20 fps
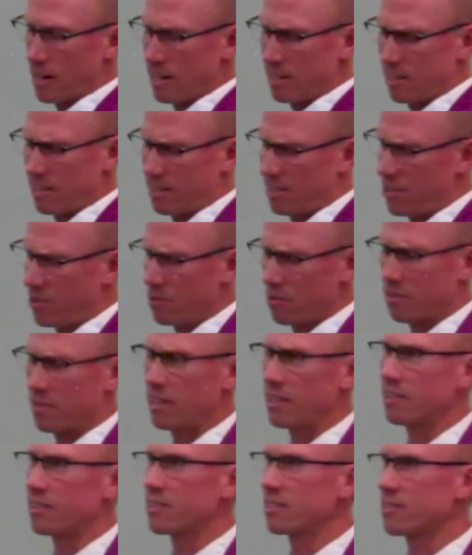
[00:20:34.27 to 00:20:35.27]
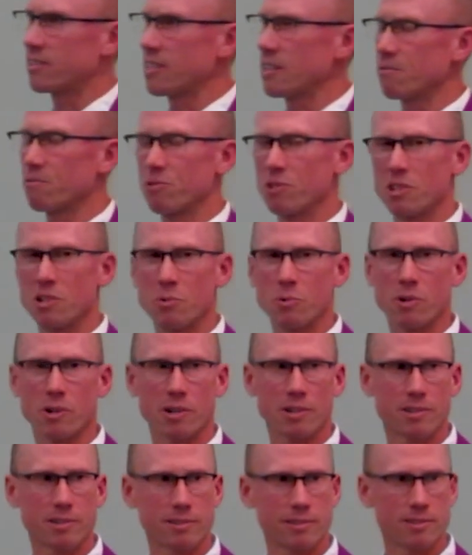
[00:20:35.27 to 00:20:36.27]
I don't think this stuff really
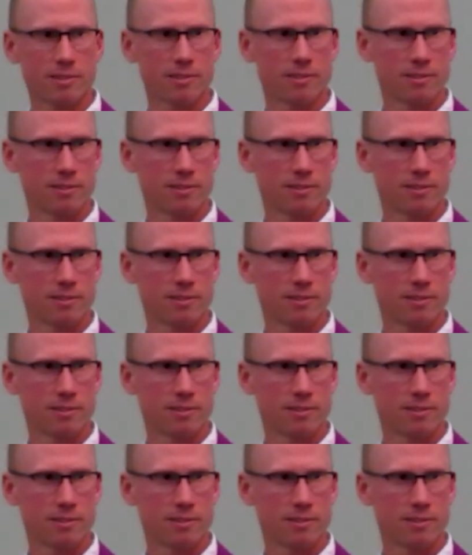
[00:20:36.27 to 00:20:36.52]
works.